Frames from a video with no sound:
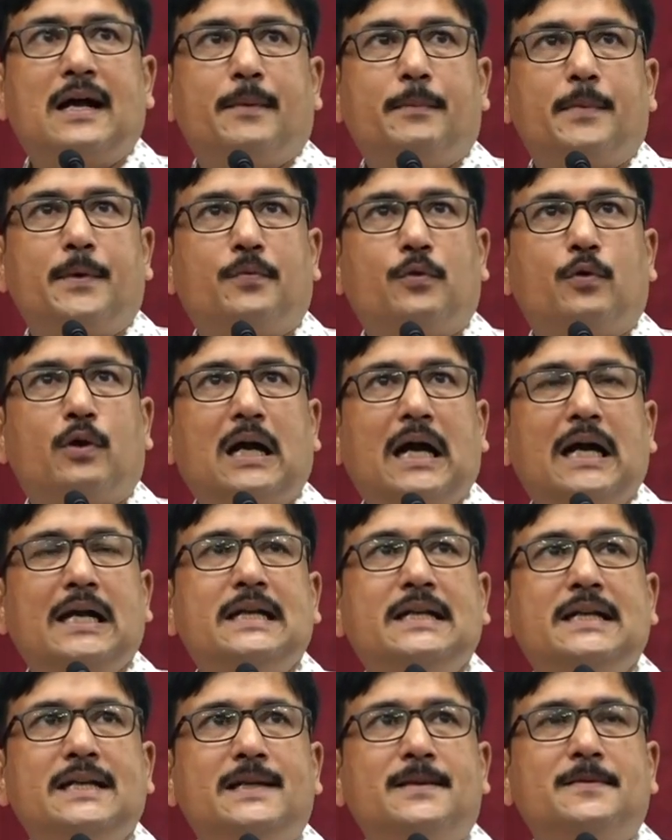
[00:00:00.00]
Before I
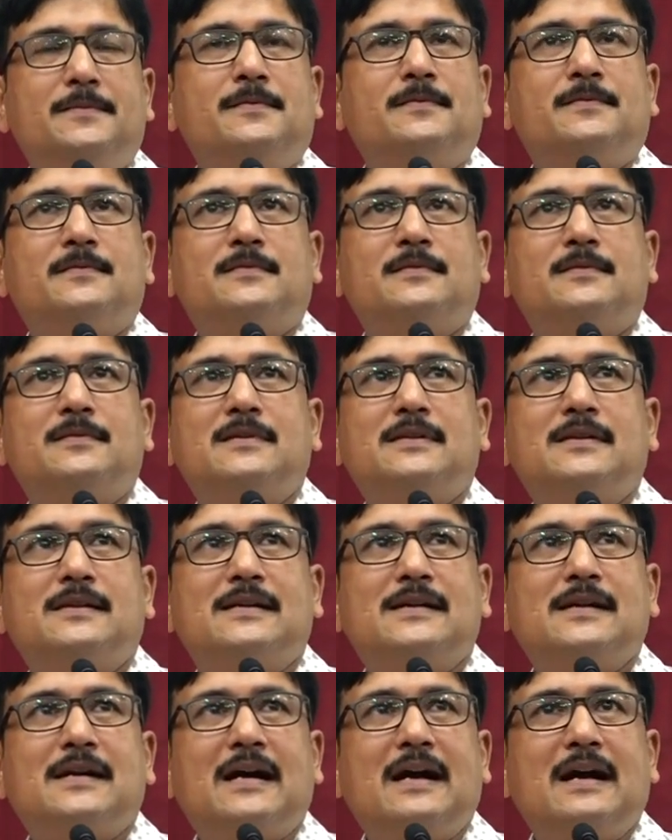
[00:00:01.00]
leave,
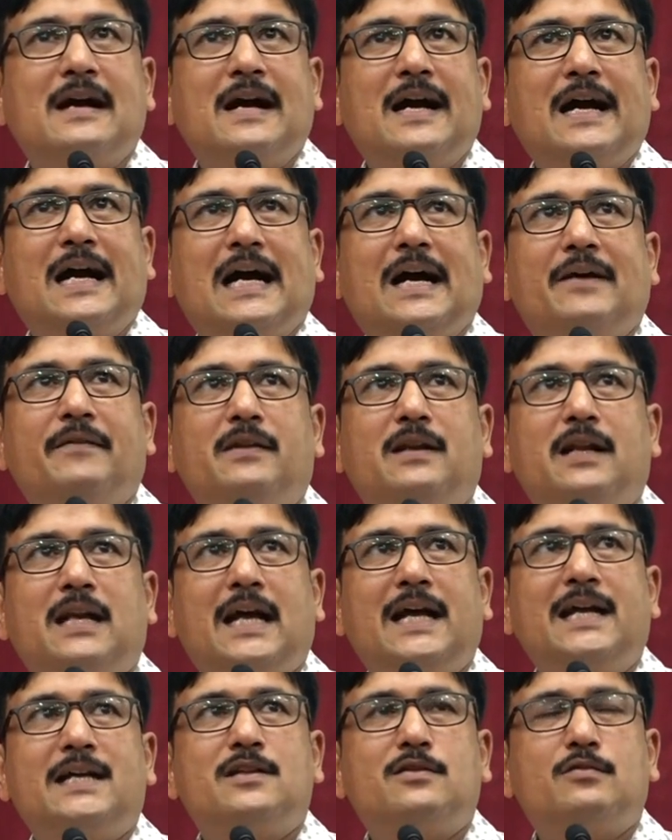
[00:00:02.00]
I will
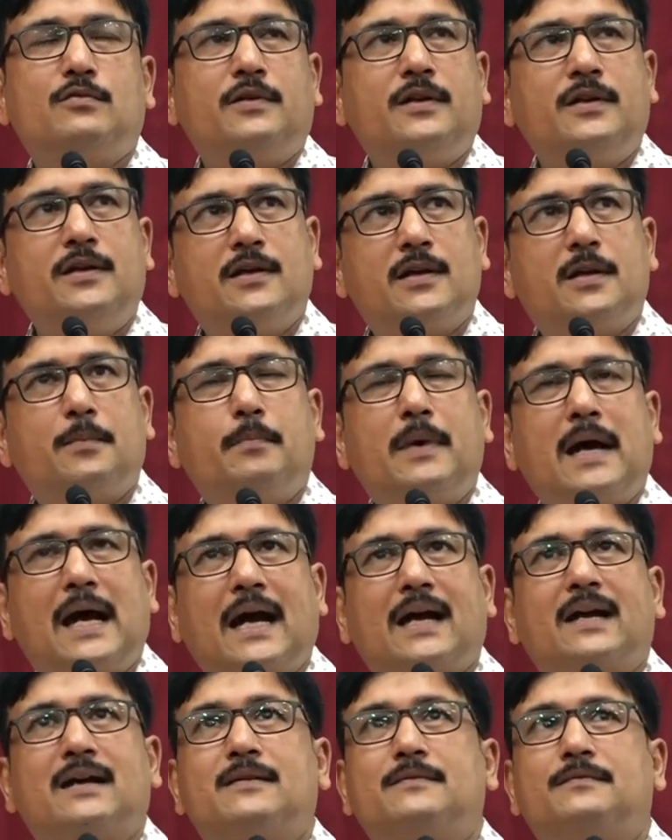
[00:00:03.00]
like to hear
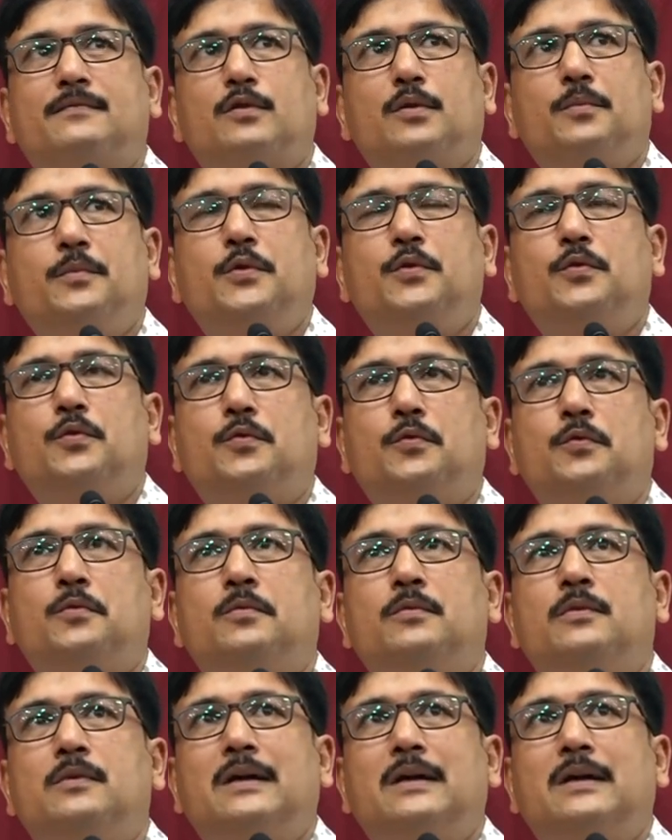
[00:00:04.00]
back from you